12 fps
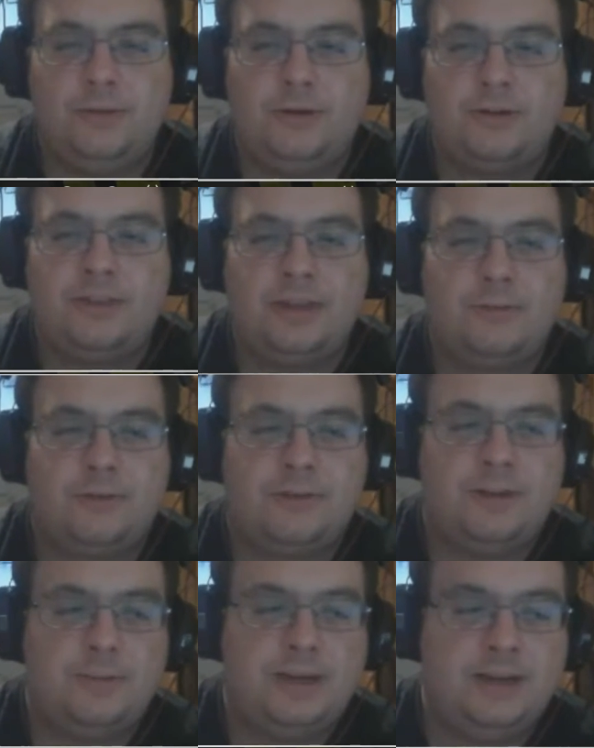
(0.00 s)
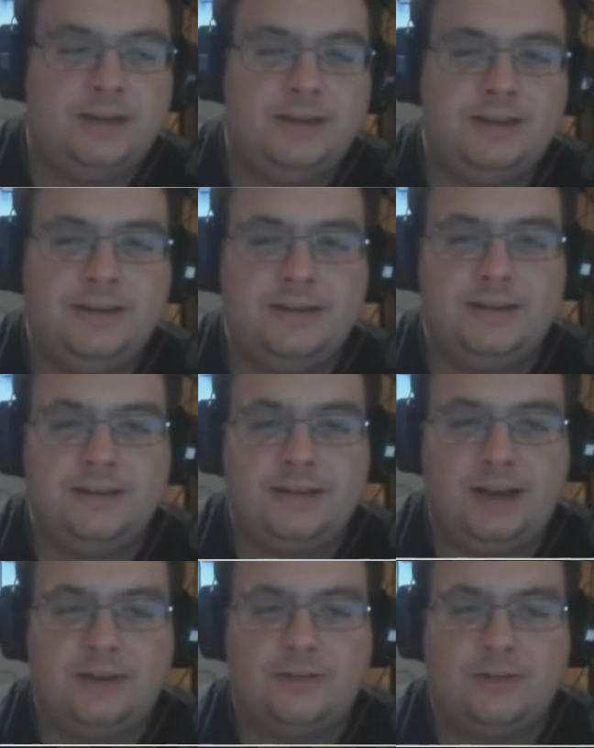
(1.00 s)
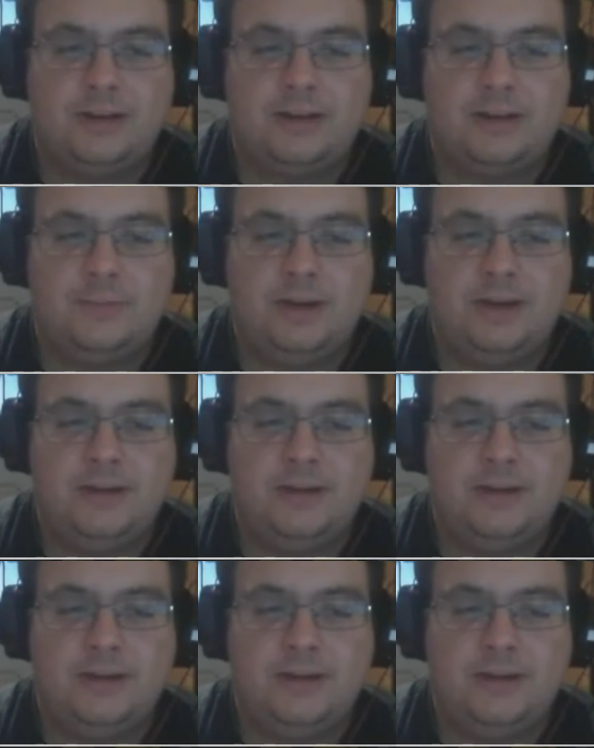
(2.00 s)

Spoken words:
Who thought that was coming? I saw that